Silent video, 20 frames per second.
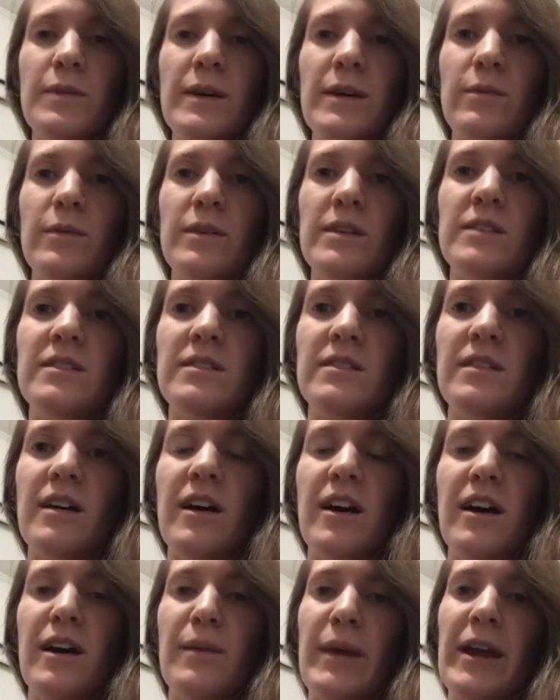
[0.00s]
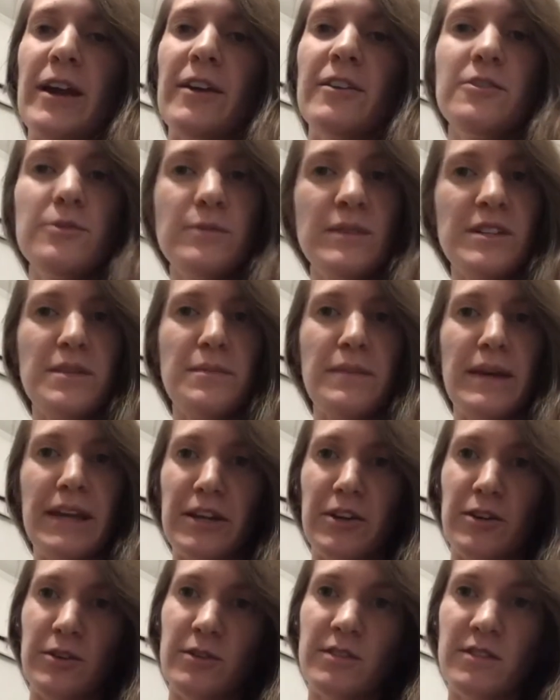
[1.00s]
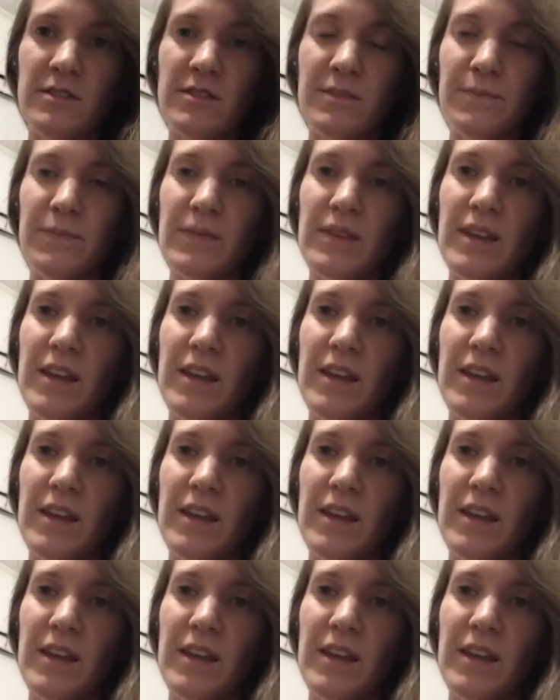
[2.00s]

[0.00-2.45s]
It was um, heirloom tomatoes.